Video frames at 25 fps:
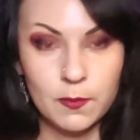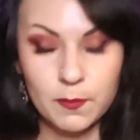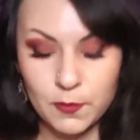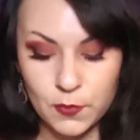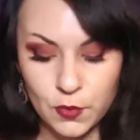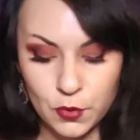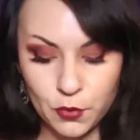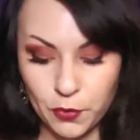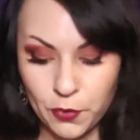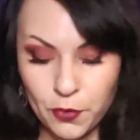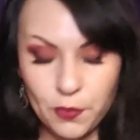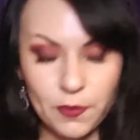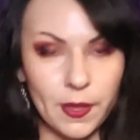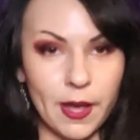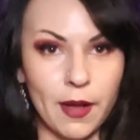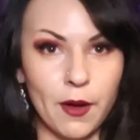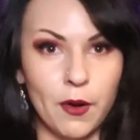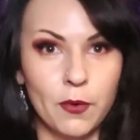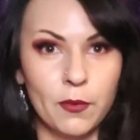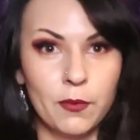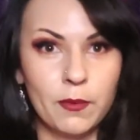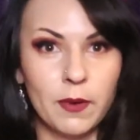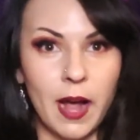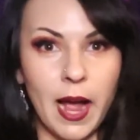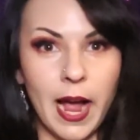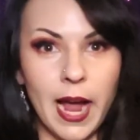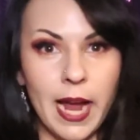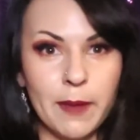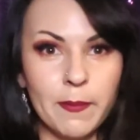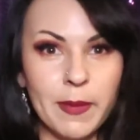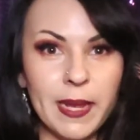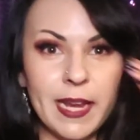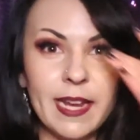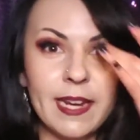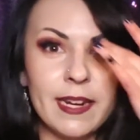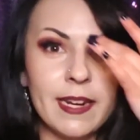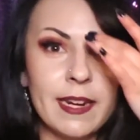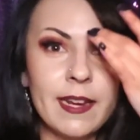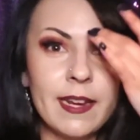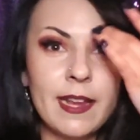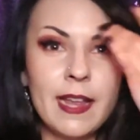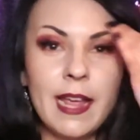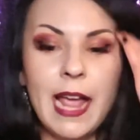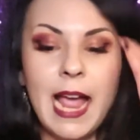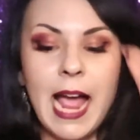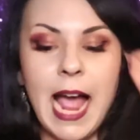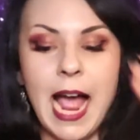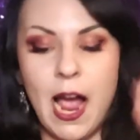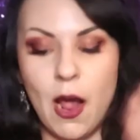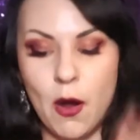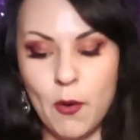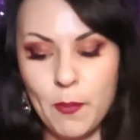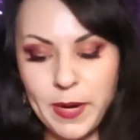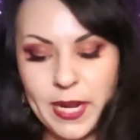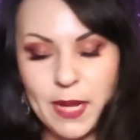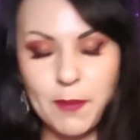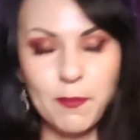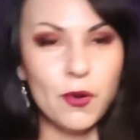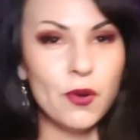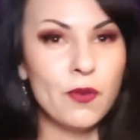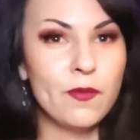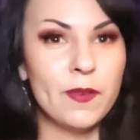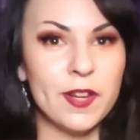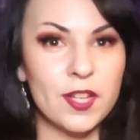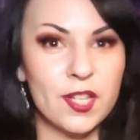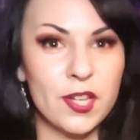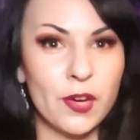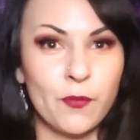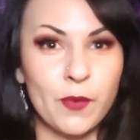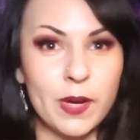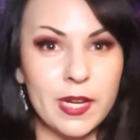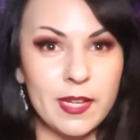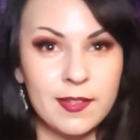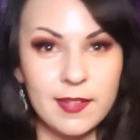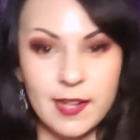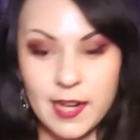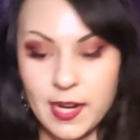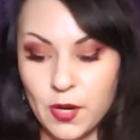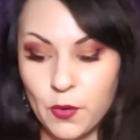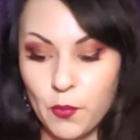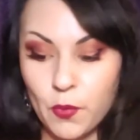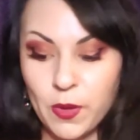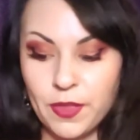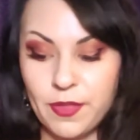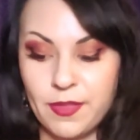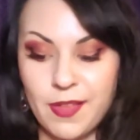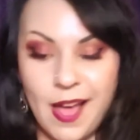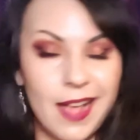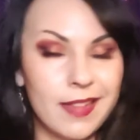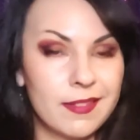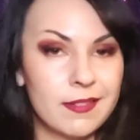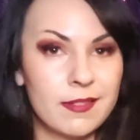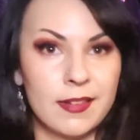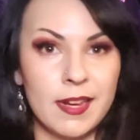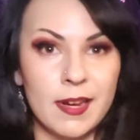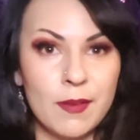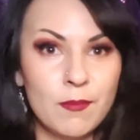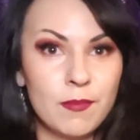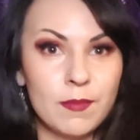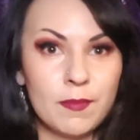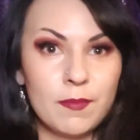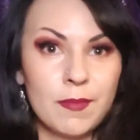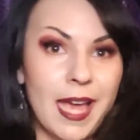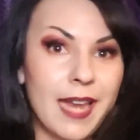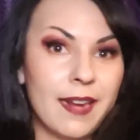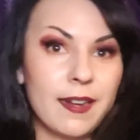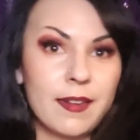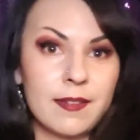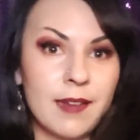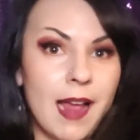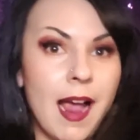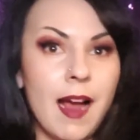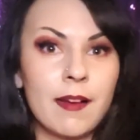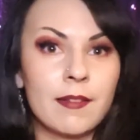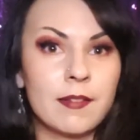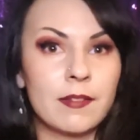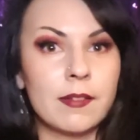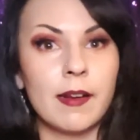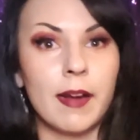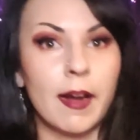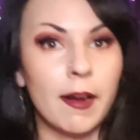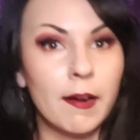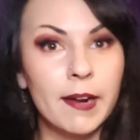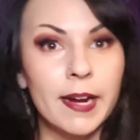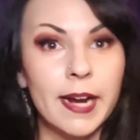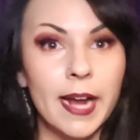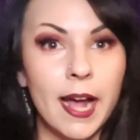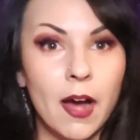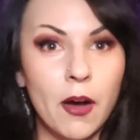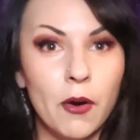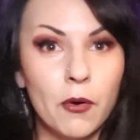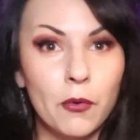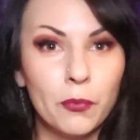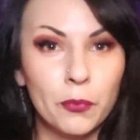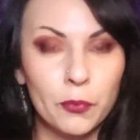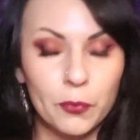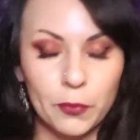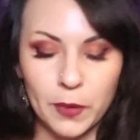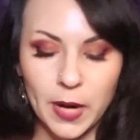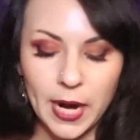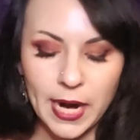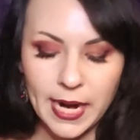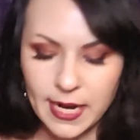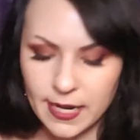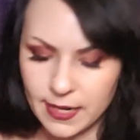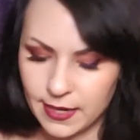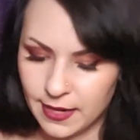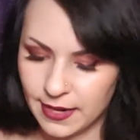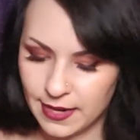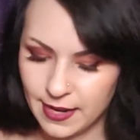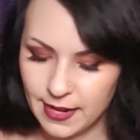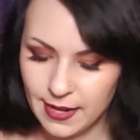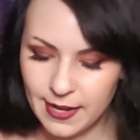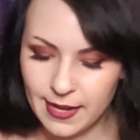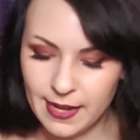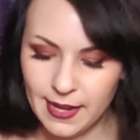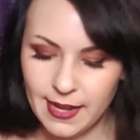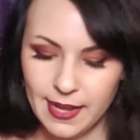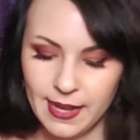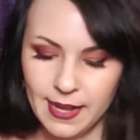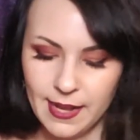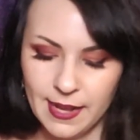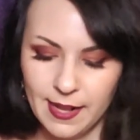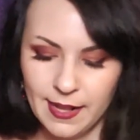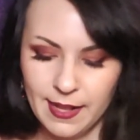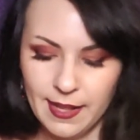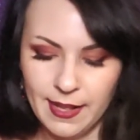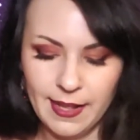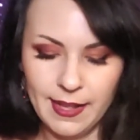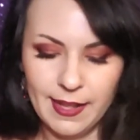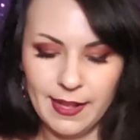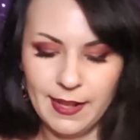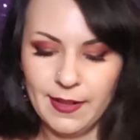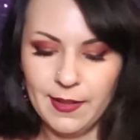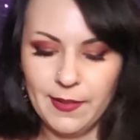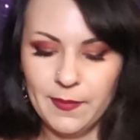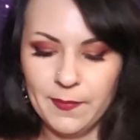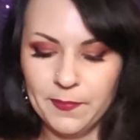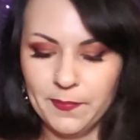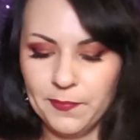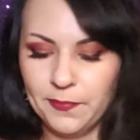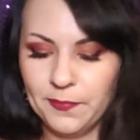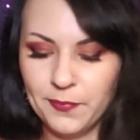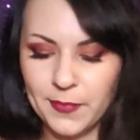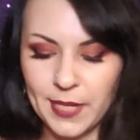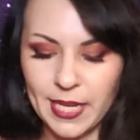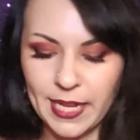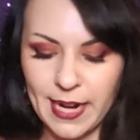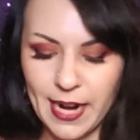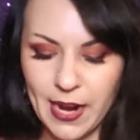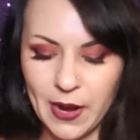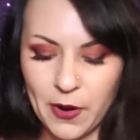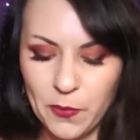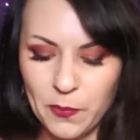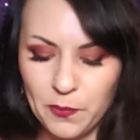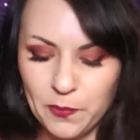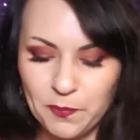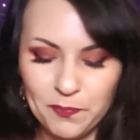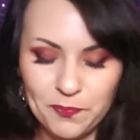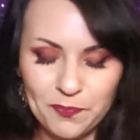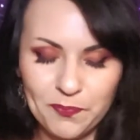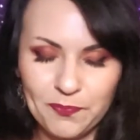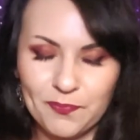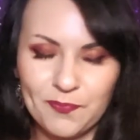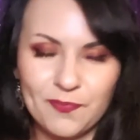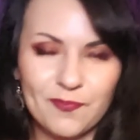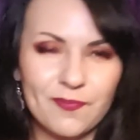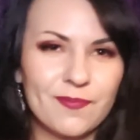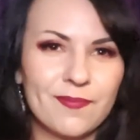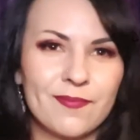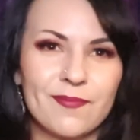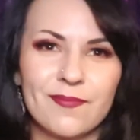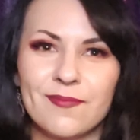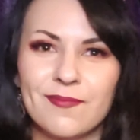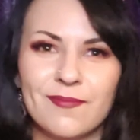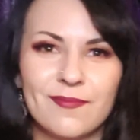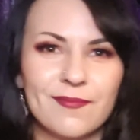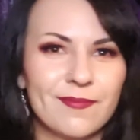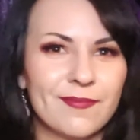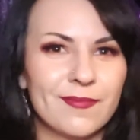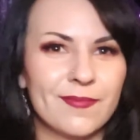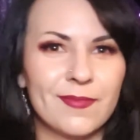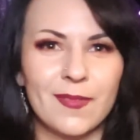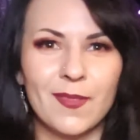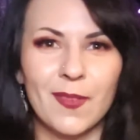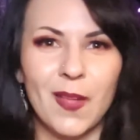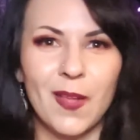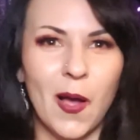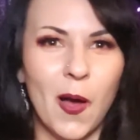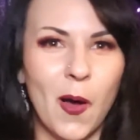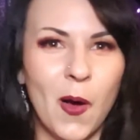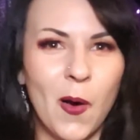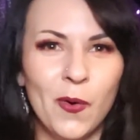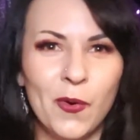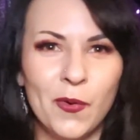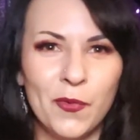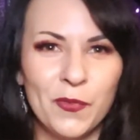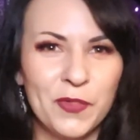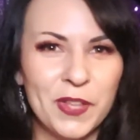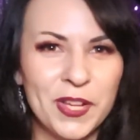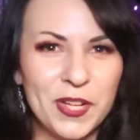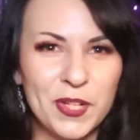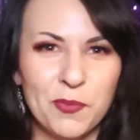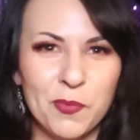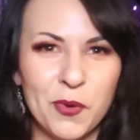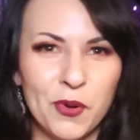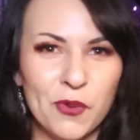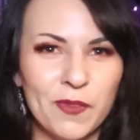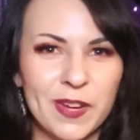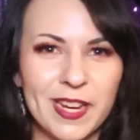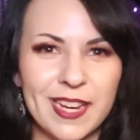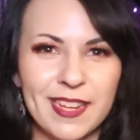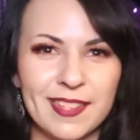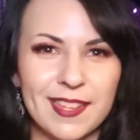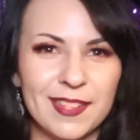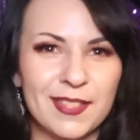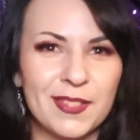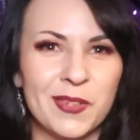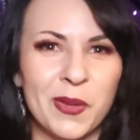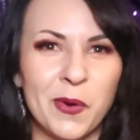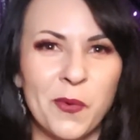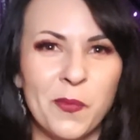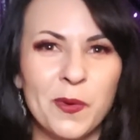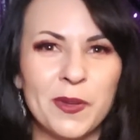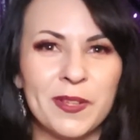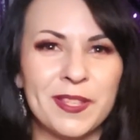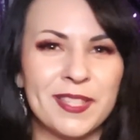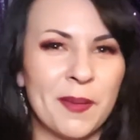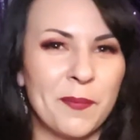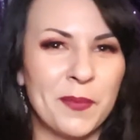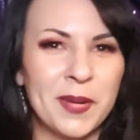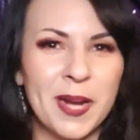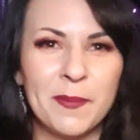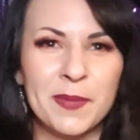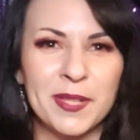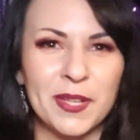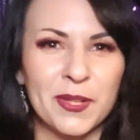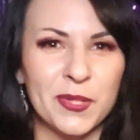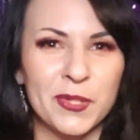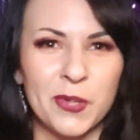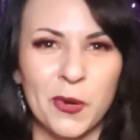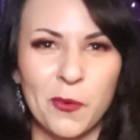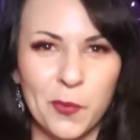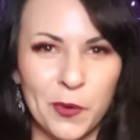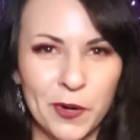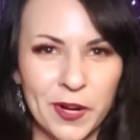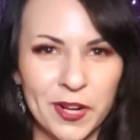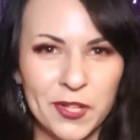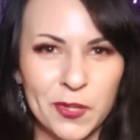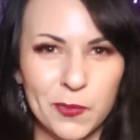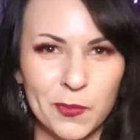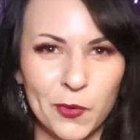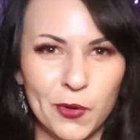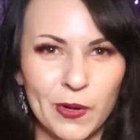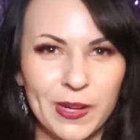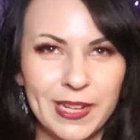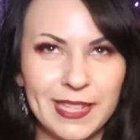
True, though. I mean, how many movies have we seen with that exact scenario, right? You know, all of these movies, sometimes it's so predictable.